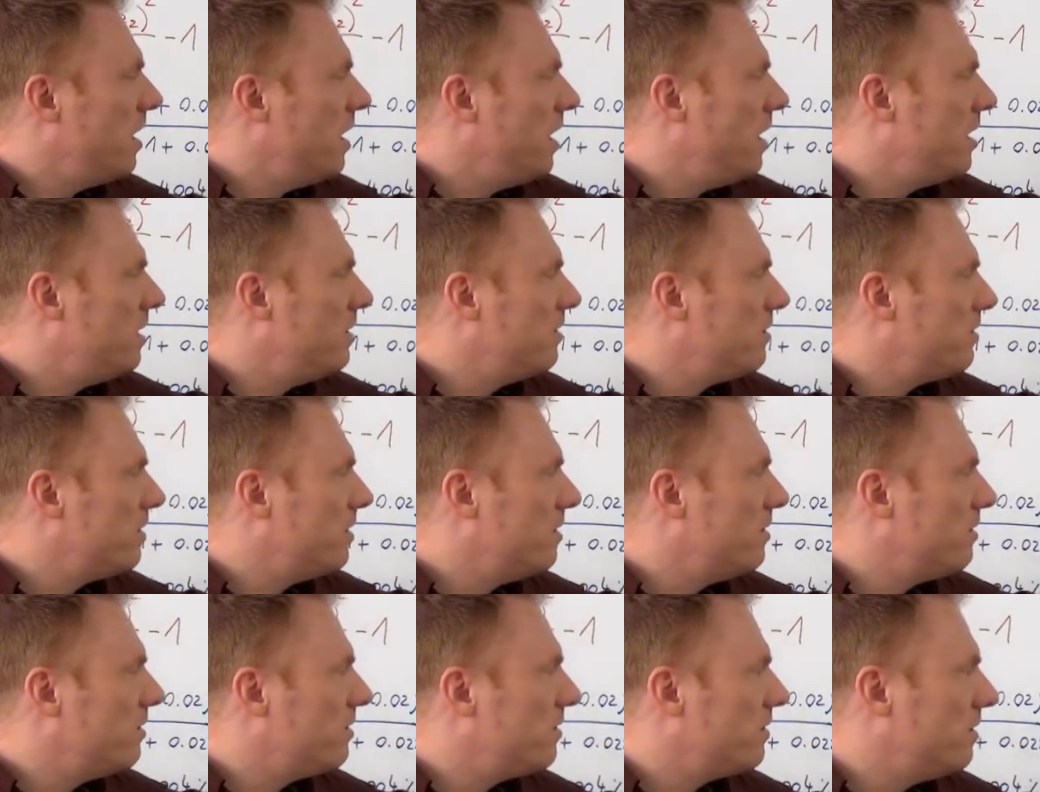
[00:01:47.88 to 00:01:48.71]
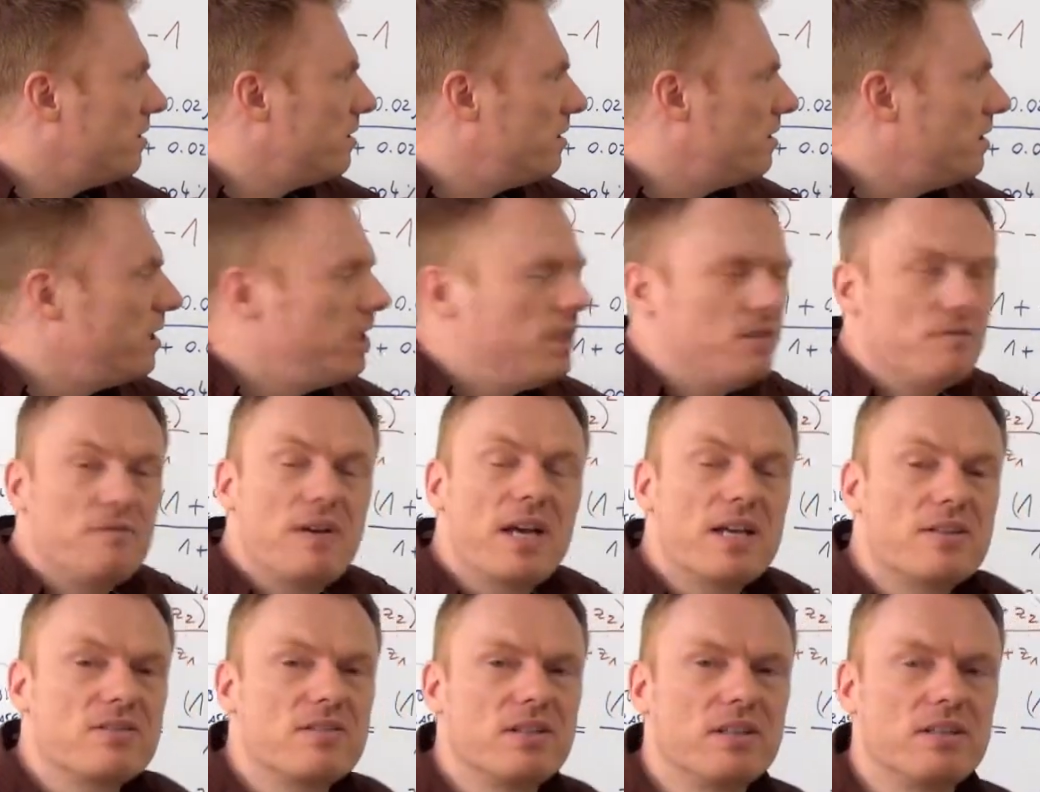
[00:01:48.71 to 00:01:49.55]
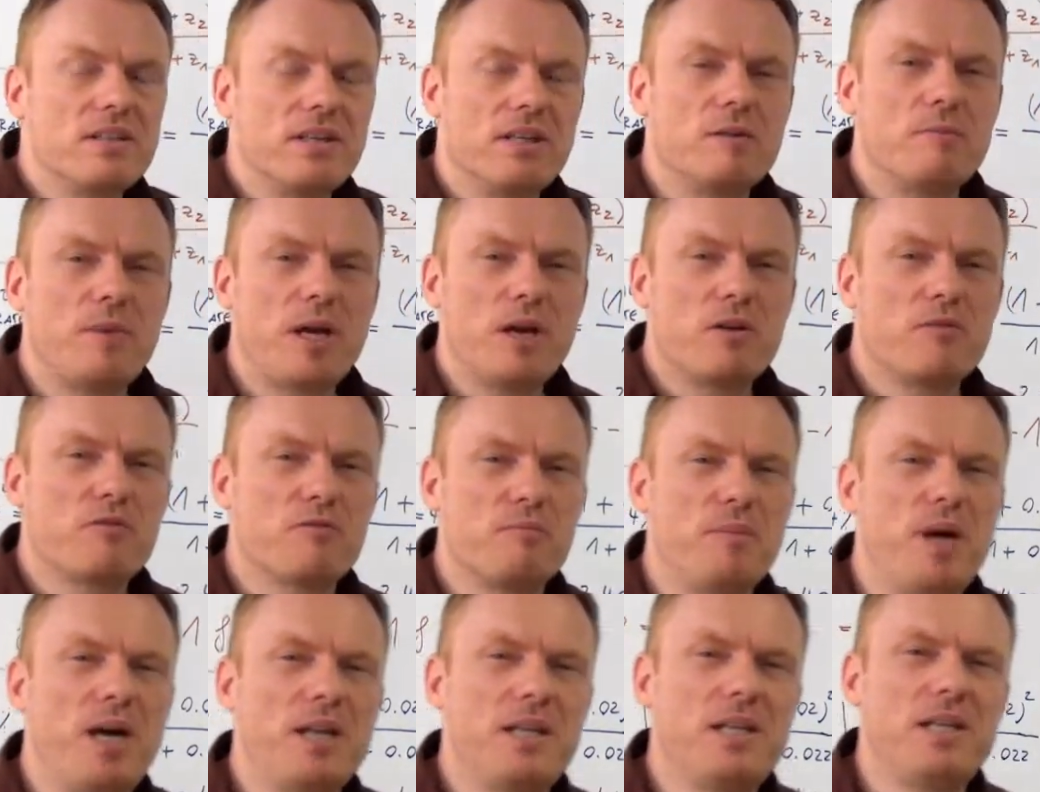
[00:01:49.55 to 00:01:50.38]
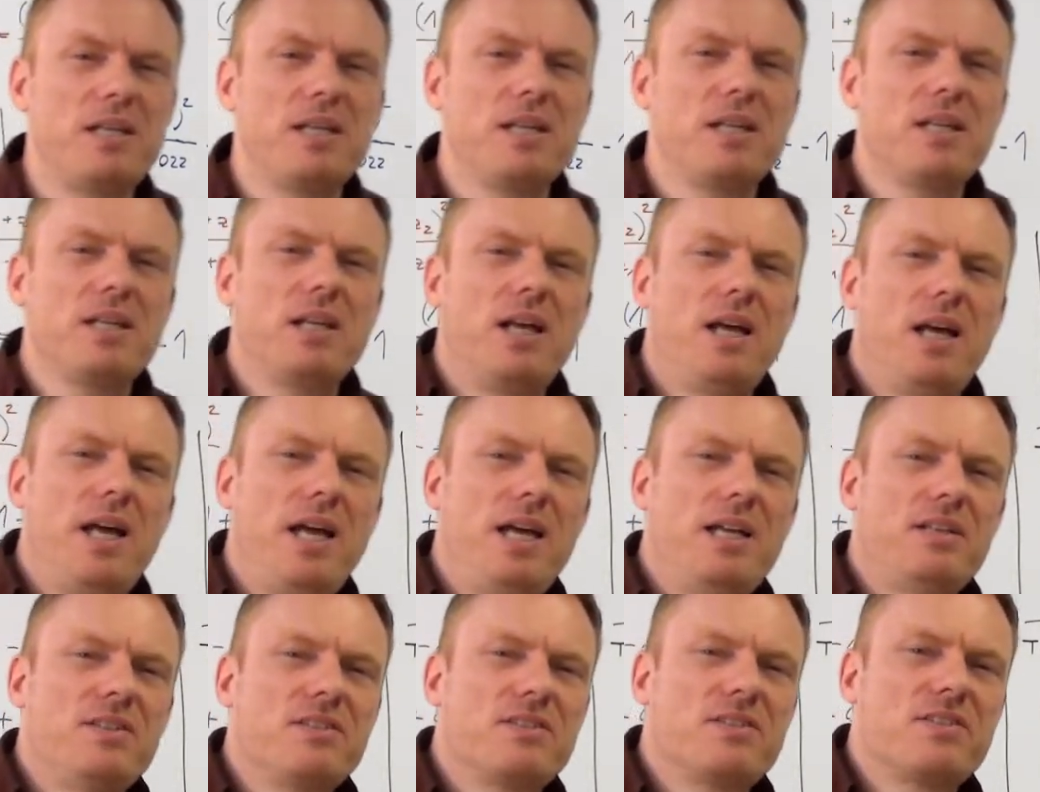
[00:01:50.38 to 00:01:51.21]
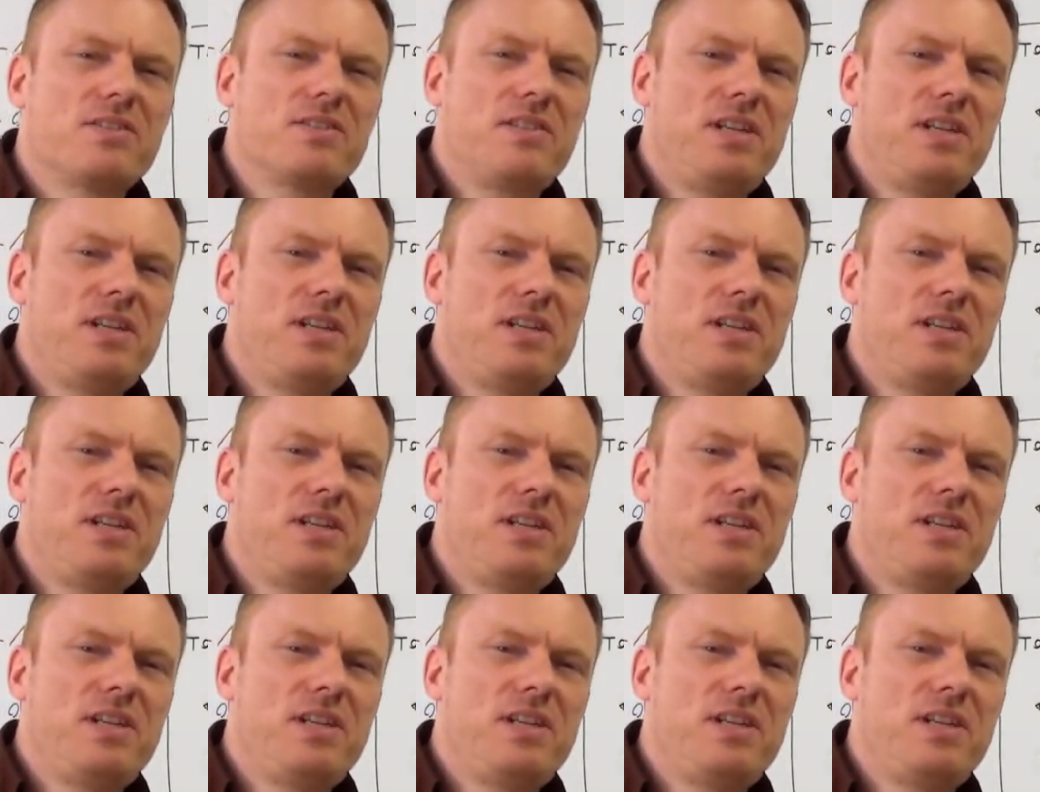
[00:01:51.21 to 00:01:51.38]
an amount of money and